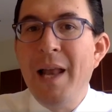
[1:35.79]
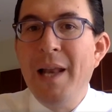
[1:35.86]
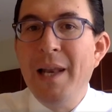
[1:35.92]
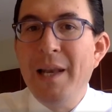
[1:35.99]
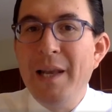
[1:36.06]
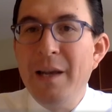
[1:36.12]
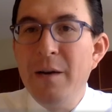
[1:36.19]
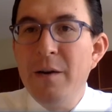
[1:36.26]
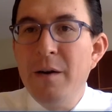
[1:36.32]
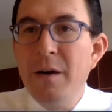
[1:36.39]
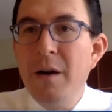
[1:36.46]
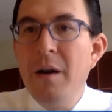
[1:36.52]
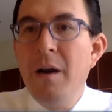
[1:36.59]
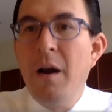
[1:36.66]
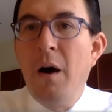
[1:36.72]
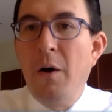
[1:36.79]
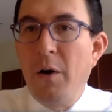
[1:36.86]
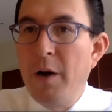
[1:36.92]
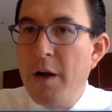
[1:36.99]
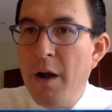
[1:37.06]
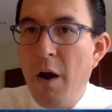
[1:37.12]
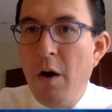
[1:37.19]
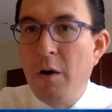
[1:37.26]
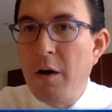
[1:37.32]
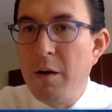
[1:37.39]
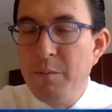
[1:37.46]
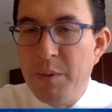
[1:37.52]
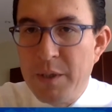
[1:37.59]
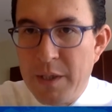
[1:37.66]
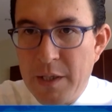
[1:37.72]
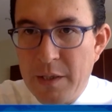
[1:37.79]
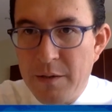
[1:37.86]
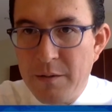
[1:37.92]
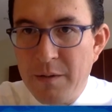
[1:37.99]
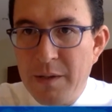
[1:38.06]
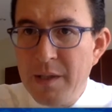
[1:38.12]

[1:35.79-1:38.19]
little or no competition.